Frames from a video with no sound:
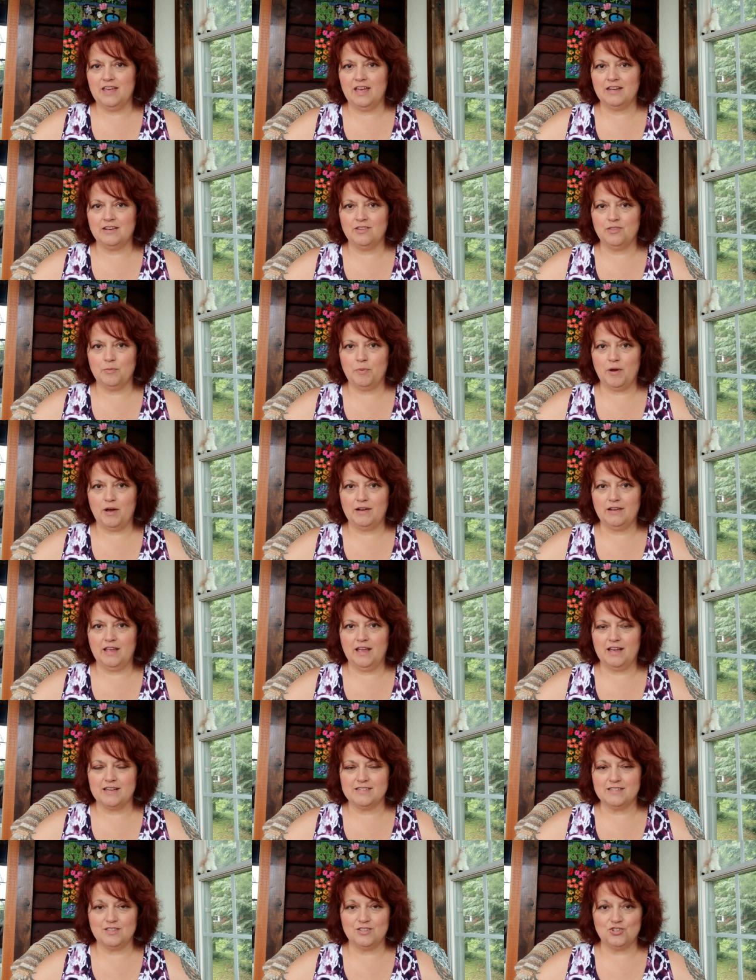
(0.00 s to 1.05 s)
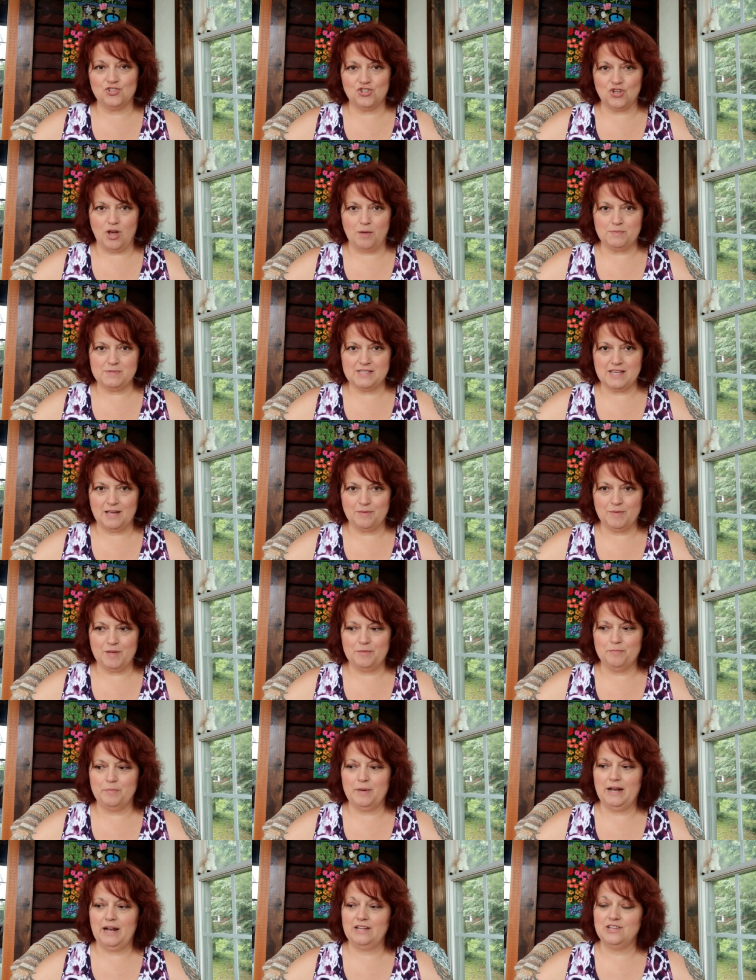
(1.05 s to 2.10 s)
the end of the podcast in the shop
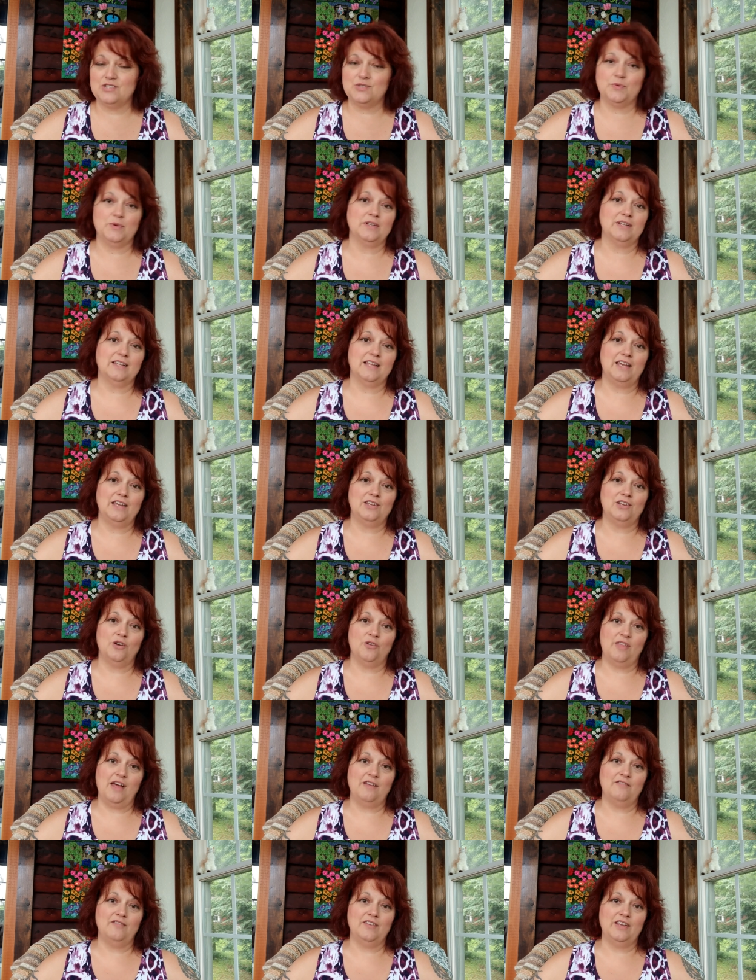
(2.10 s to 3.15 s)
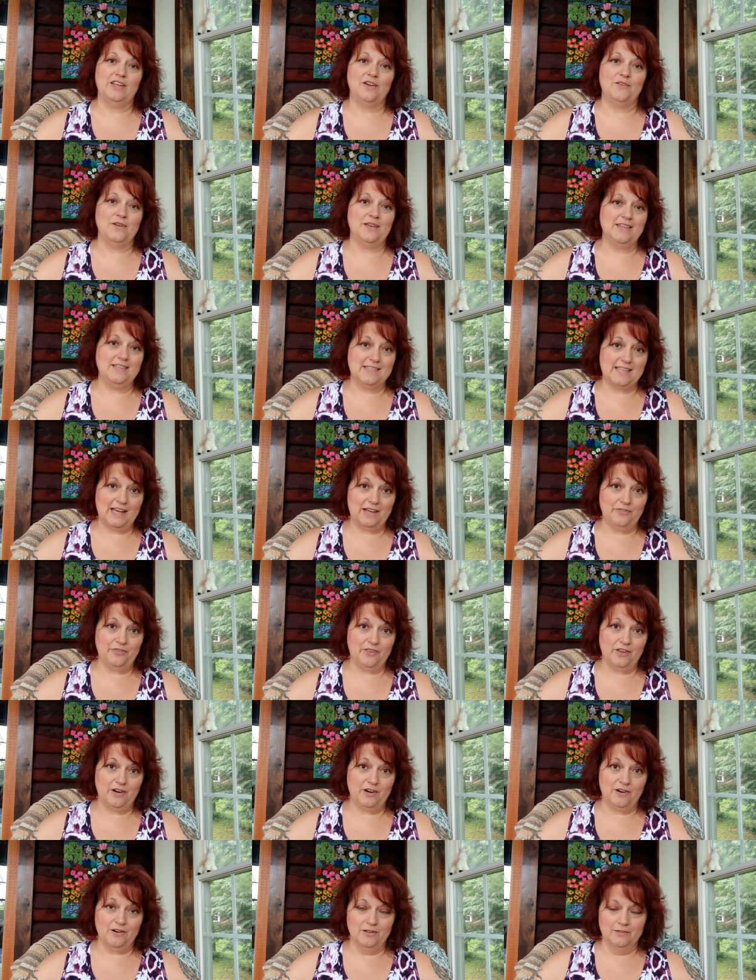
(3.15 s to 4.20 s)
segment, but I just wanted to let you know that video is out
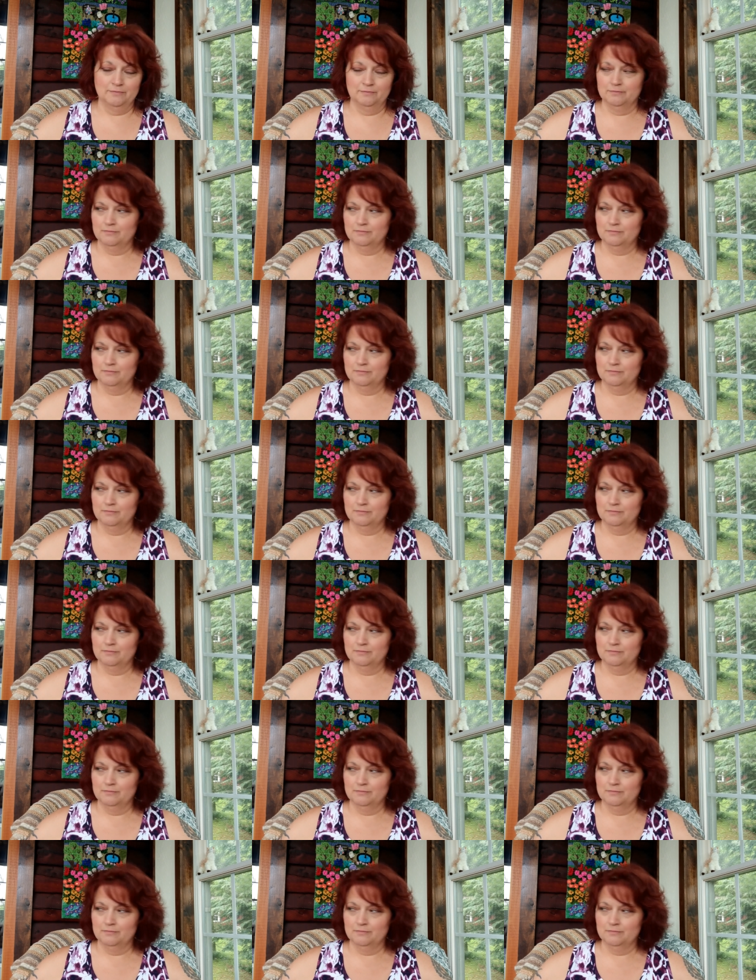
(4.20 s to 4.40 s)
there.